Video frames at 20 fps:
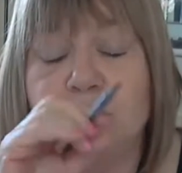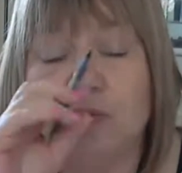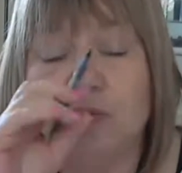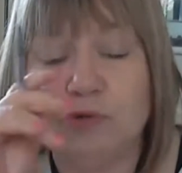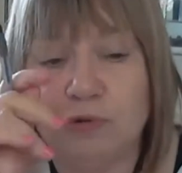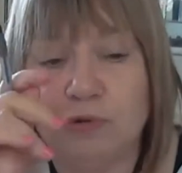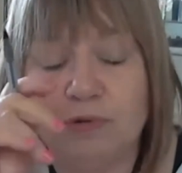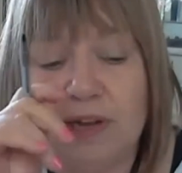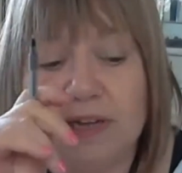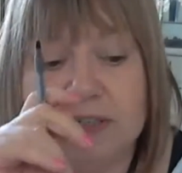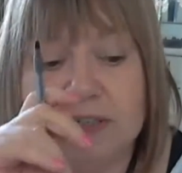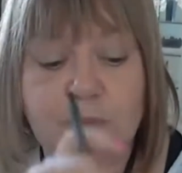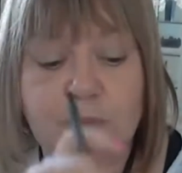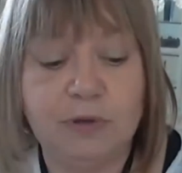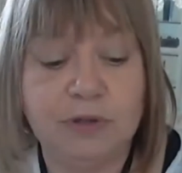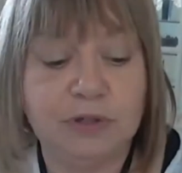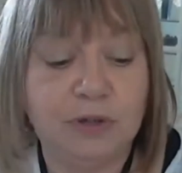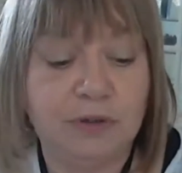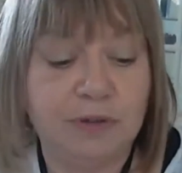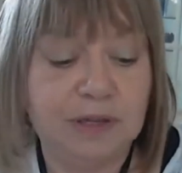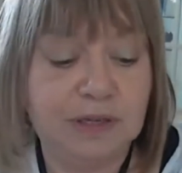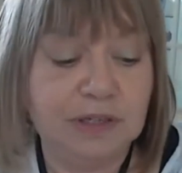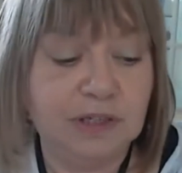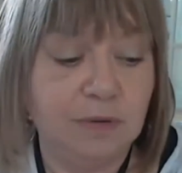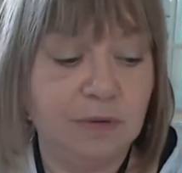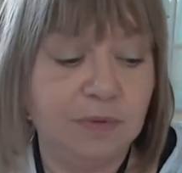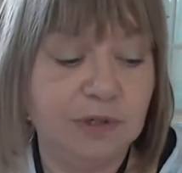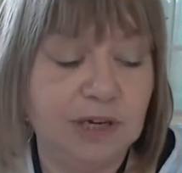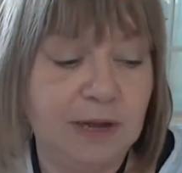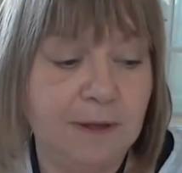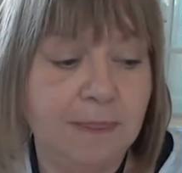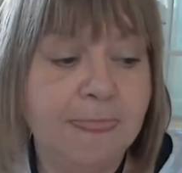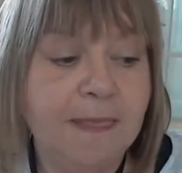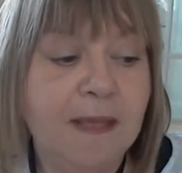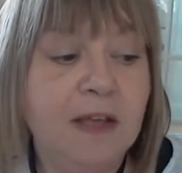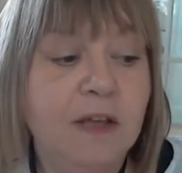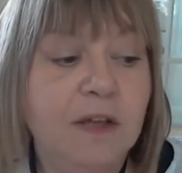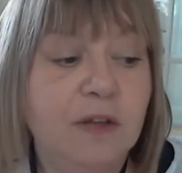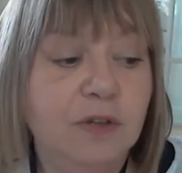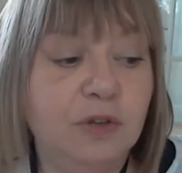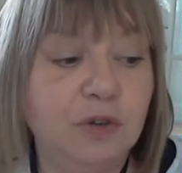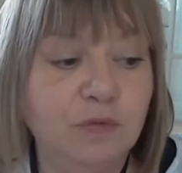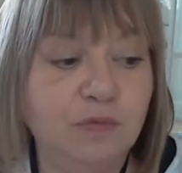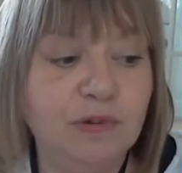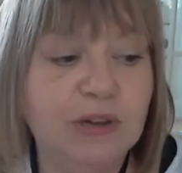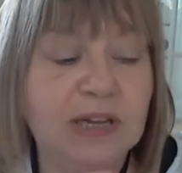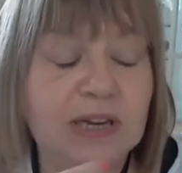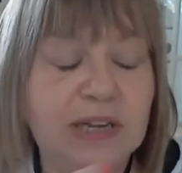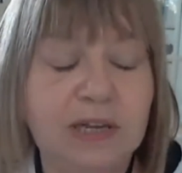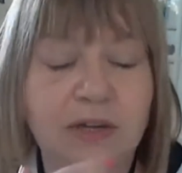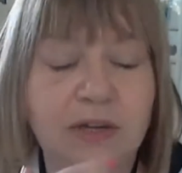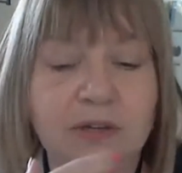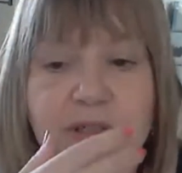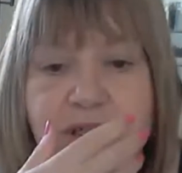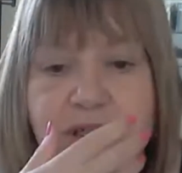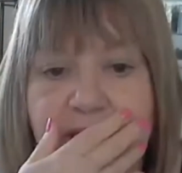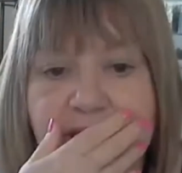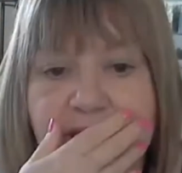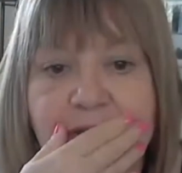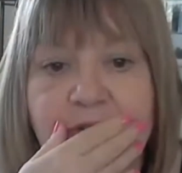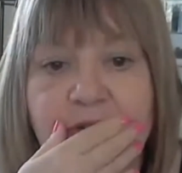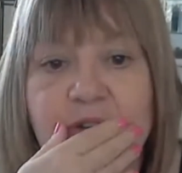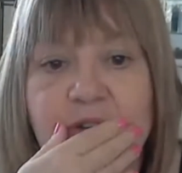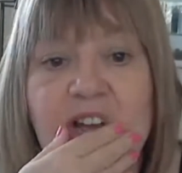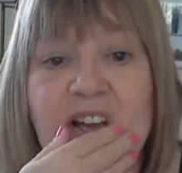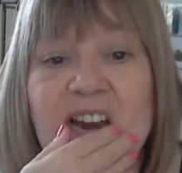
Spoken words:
true experts on this subject to really understand it.